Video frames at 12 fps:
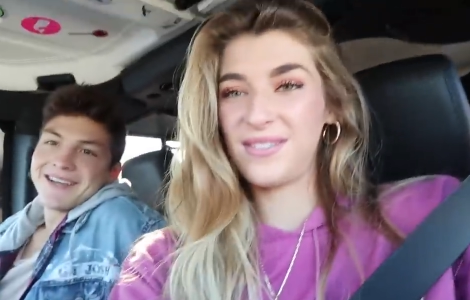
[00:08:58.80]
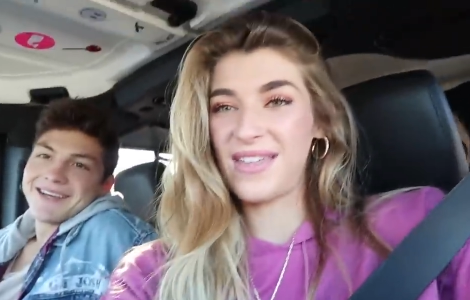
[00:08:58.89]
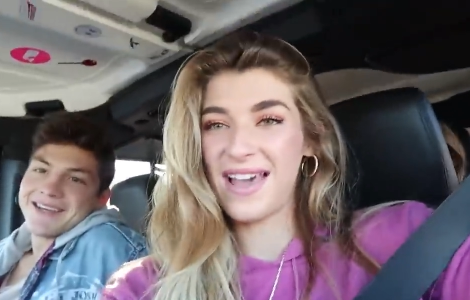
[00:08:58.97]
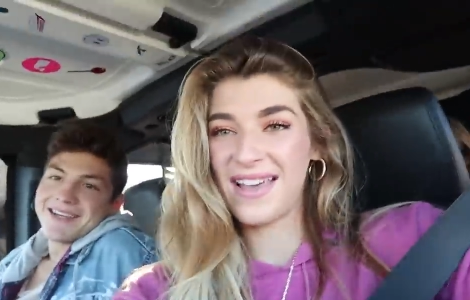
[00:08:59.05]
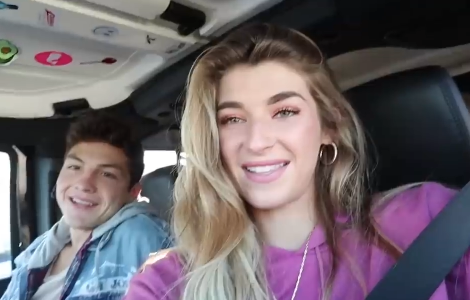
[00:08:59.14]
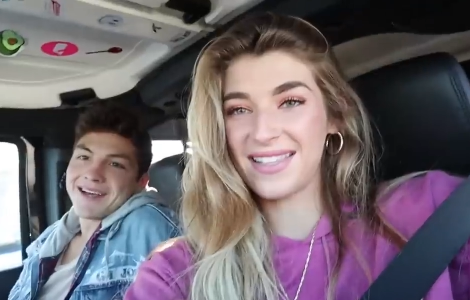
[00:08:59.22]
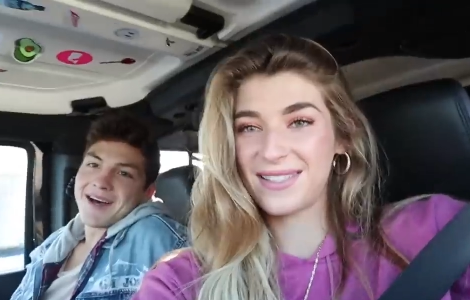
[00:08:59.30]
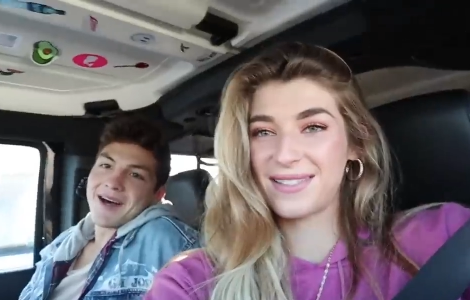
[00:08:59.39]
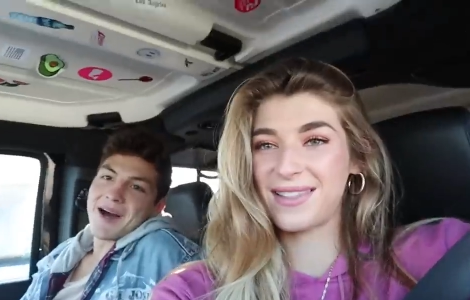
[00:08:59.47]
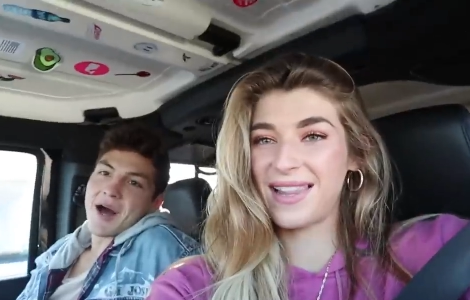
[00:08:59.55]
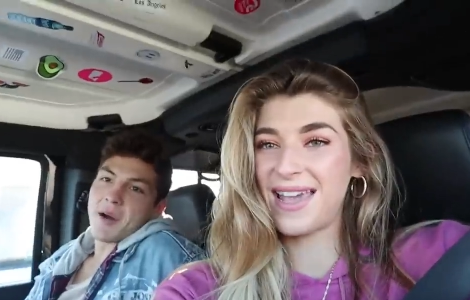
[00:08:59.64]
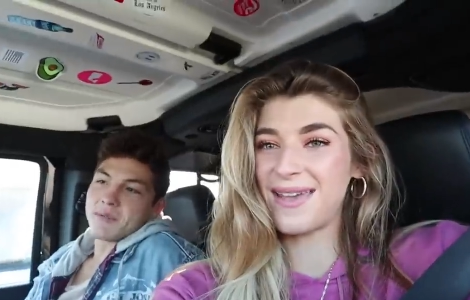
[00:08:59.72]
Speaker 1: do that.
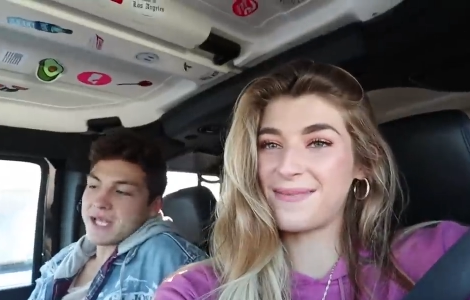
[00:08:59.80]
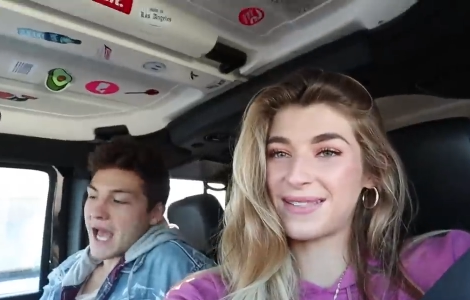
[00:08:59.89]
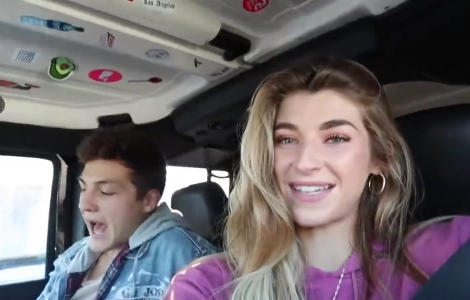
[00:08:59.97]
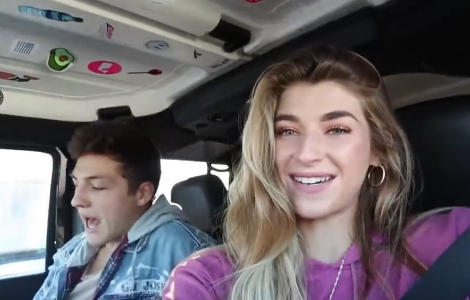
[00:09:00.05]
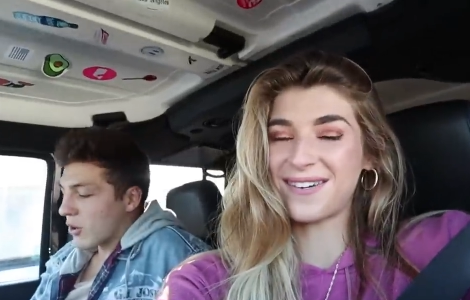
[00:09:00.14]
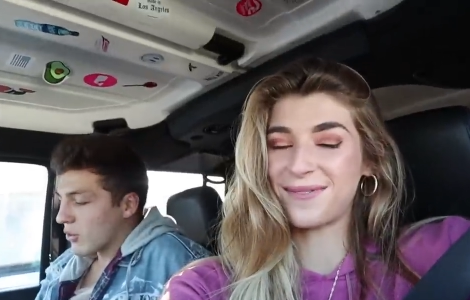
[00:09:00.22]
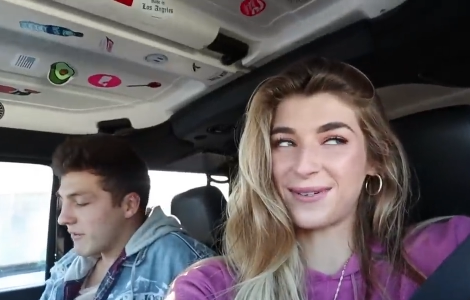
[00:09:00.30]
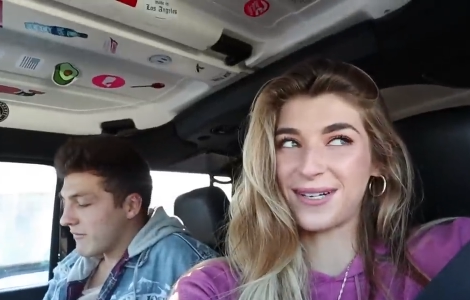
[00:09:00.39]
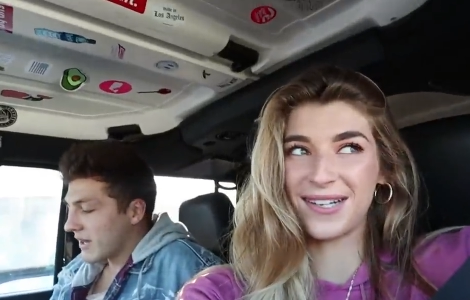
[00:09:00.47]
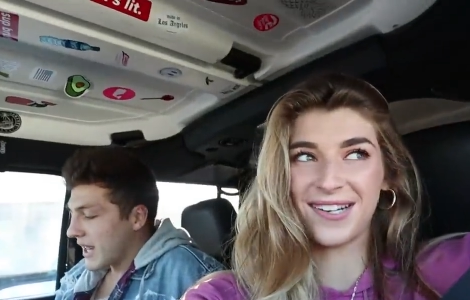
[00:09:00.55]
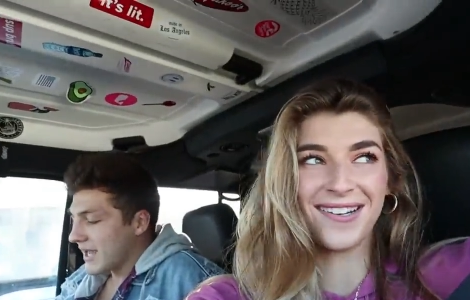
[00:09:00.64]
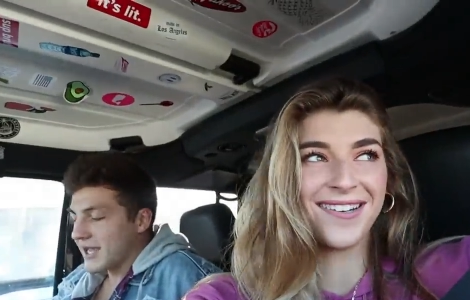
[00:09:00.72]
That's lame. I don't
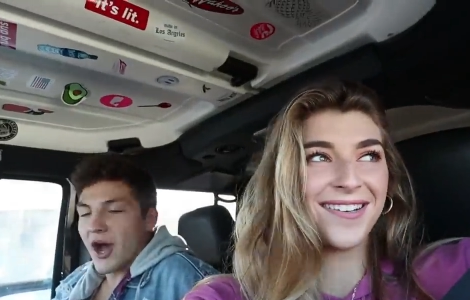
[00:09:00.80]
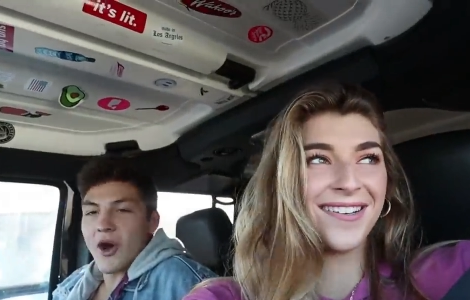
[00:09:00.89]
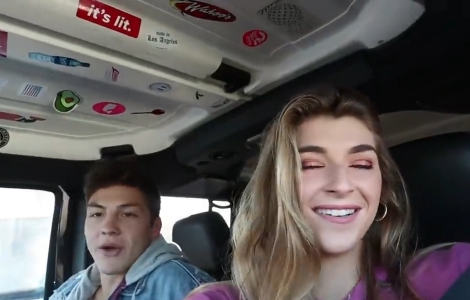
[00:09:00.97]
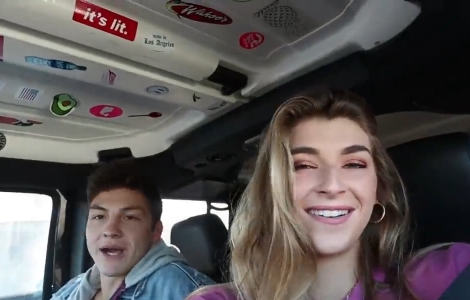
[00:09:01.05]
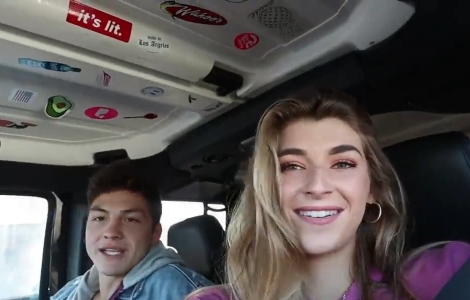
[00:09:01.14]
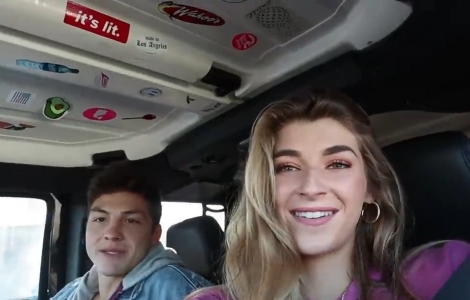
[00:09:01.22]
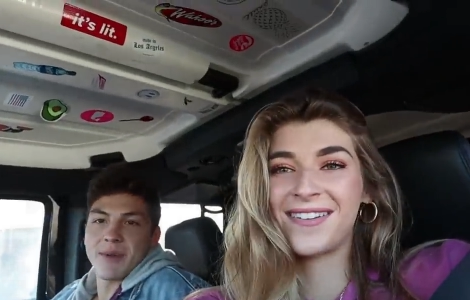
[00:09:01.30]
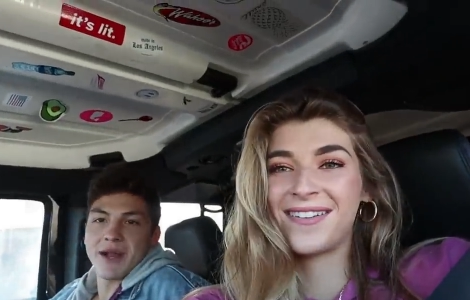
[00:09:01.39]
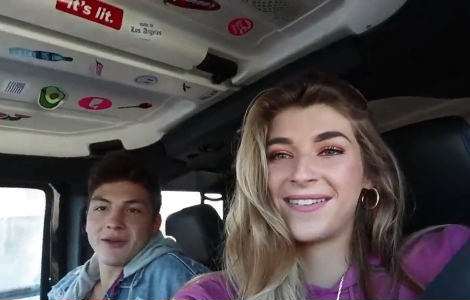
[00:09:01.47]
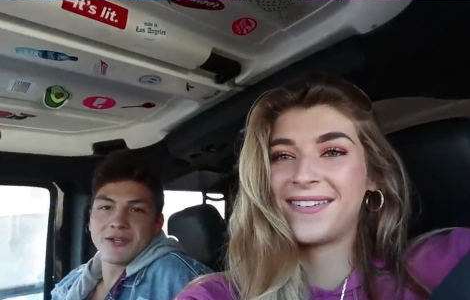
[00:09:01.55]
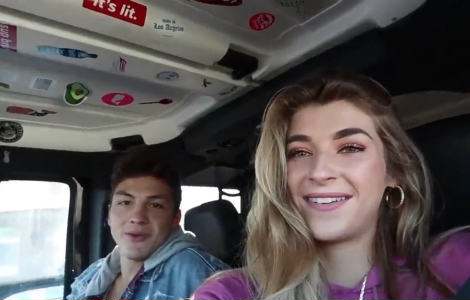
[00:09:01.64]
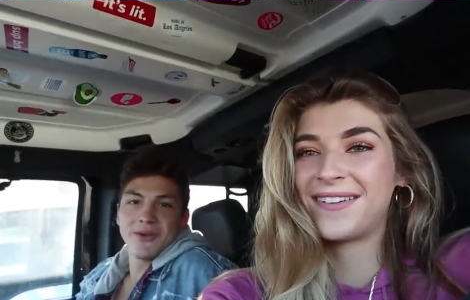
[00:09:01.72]
even like Coke. I just just
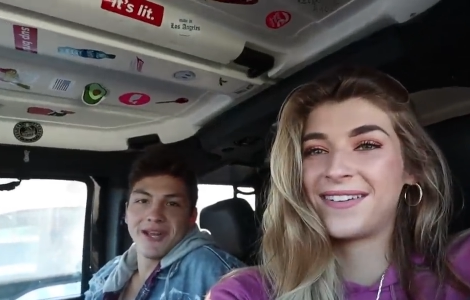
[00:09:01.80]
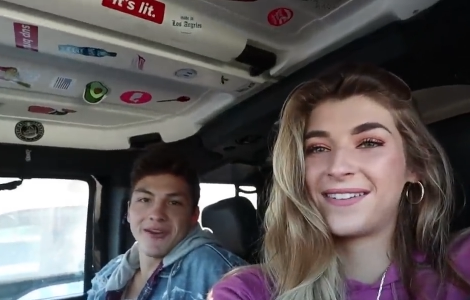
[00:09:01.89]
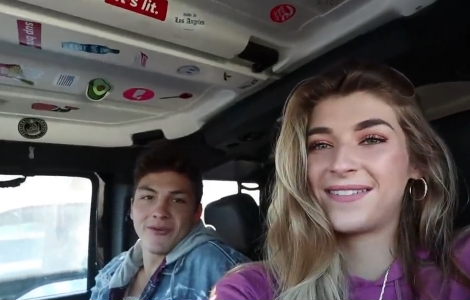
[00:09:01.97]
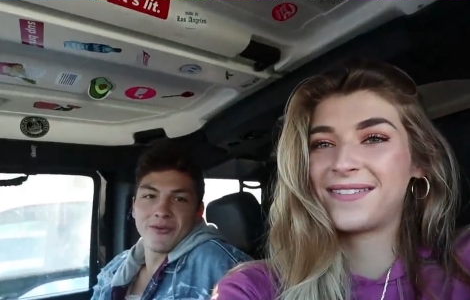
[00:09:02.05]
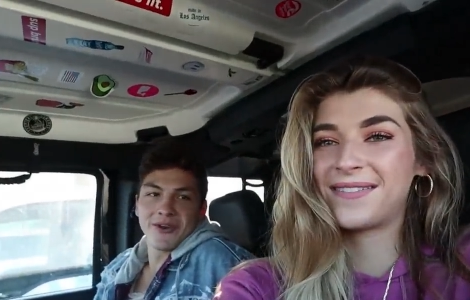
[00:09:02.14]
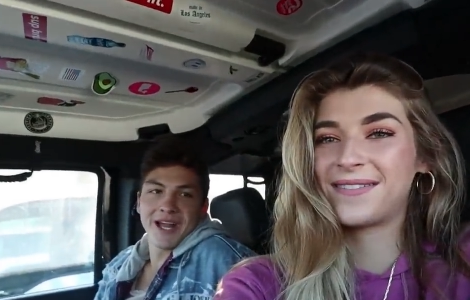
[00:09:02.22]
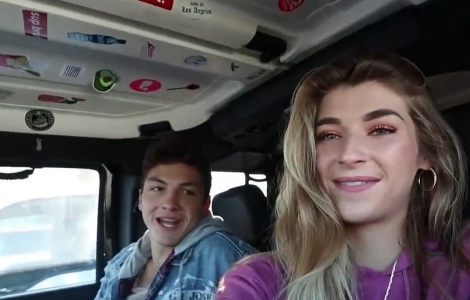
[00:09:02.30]
bought a two liter for